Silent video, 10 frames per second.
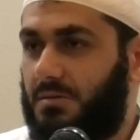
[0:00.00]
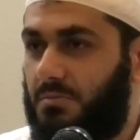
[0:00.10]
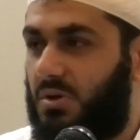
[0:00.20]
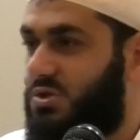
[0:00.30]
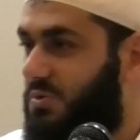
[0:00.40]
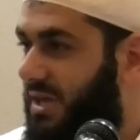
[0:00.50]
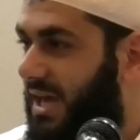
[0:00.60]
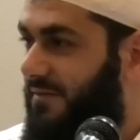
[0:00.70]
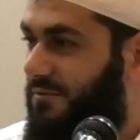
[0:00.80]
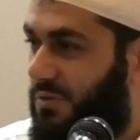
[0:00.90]
Because when you
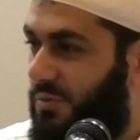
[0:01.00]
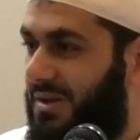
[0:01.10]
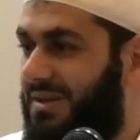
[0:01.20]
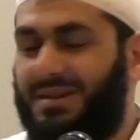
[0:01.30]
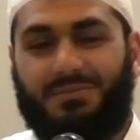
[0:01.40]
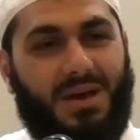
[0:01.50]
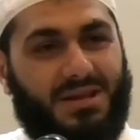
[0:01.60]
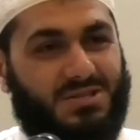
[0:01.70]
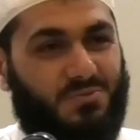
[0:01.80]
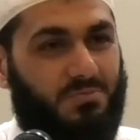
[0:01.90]
have with
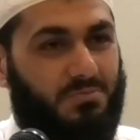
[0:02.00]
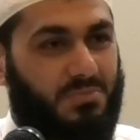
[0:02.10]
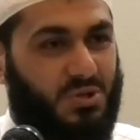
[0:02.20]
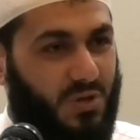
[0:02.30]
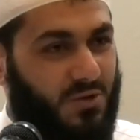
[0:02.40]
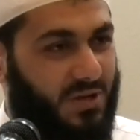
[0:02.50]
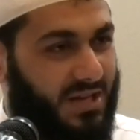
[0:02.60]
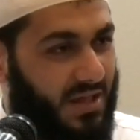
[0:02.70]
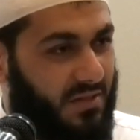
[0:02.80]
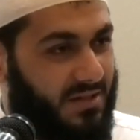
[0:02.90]
manners between one
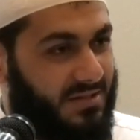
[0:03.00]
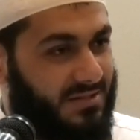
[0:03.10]
another,